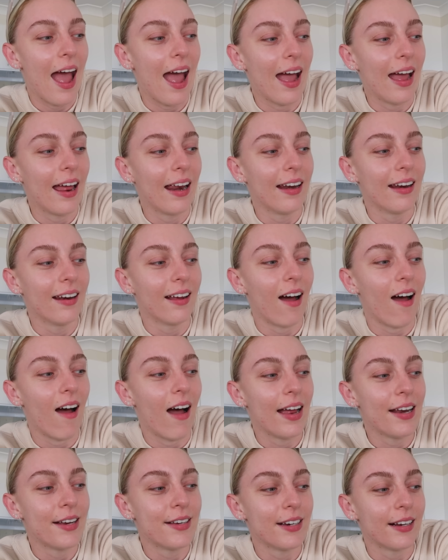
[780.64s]
and
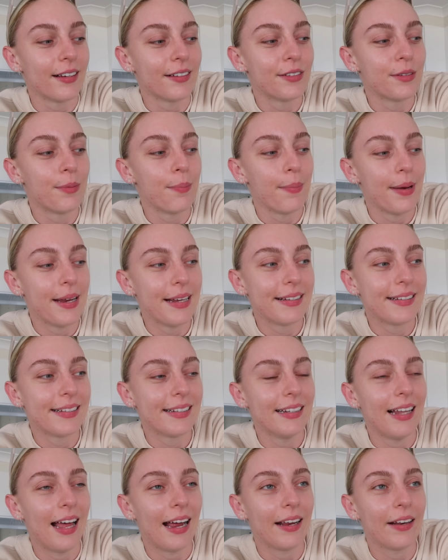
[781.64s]
I just miss
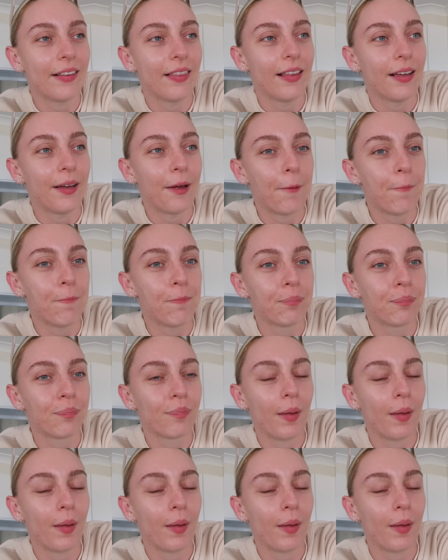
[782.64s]
like the